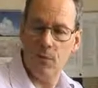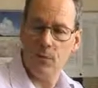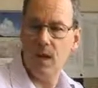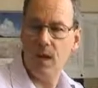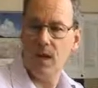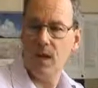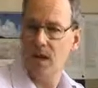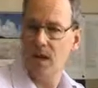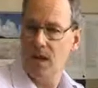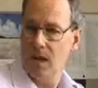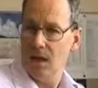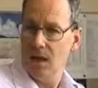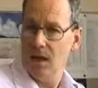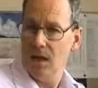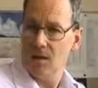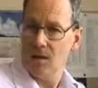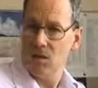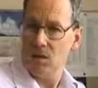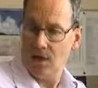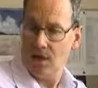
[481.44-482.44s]
me
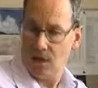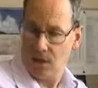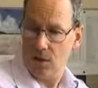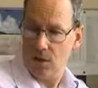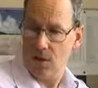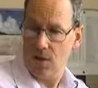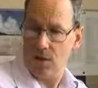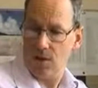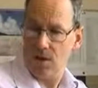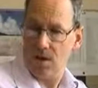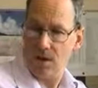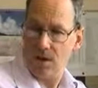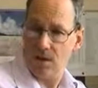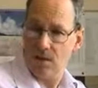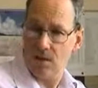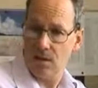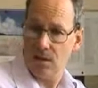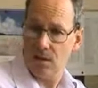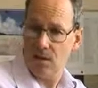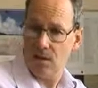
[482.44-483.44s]
it's the contacts
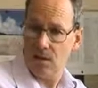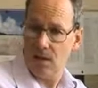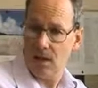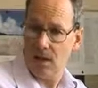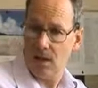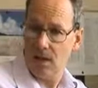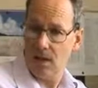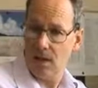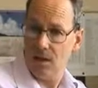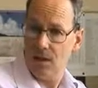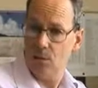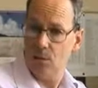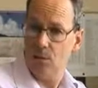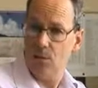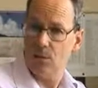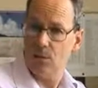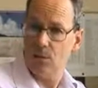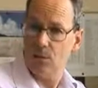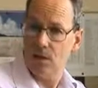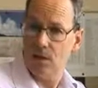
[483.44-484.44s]
that I've made and the
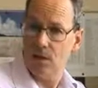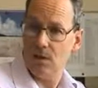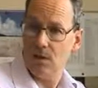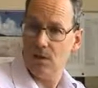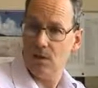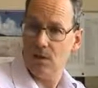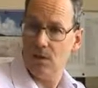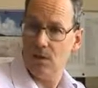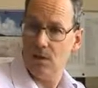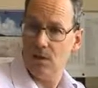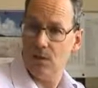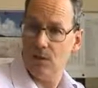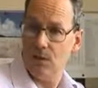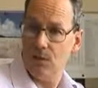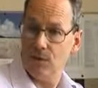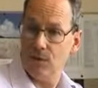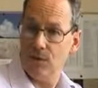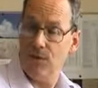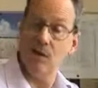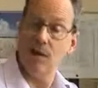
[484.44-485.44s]
possibility
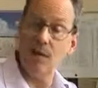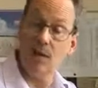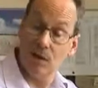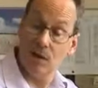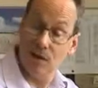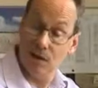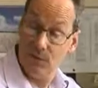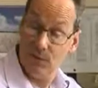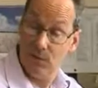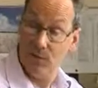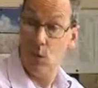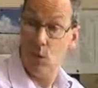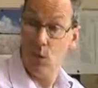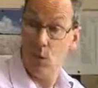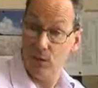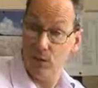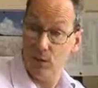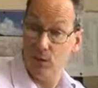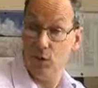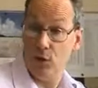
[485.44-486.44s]
of taking things
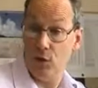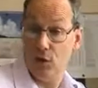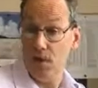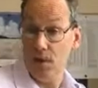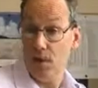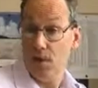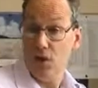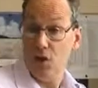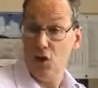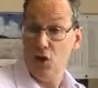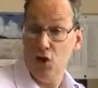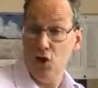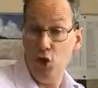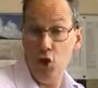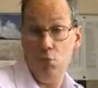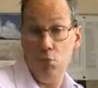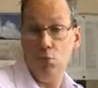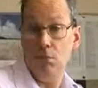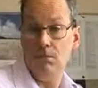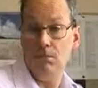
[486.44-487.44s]
forward for
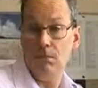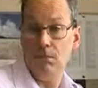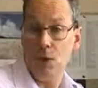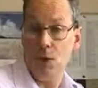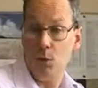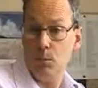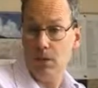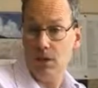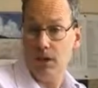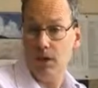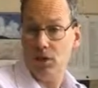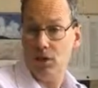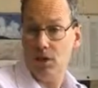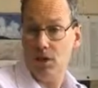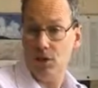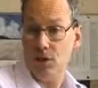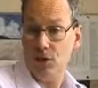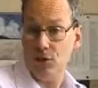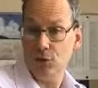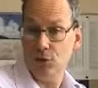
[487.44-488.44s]
new open
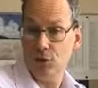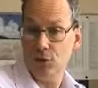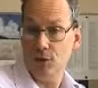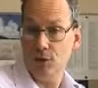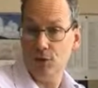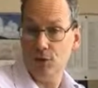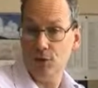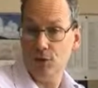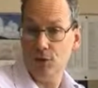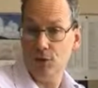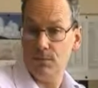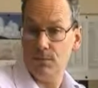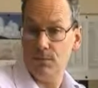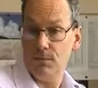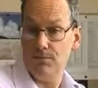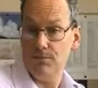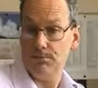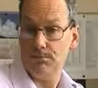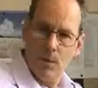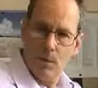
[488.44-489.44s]
educational resources.
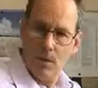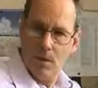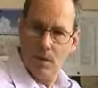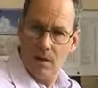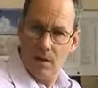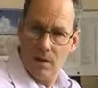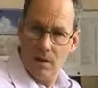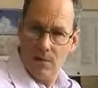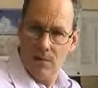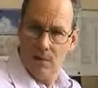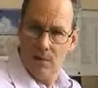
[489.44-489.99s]
At the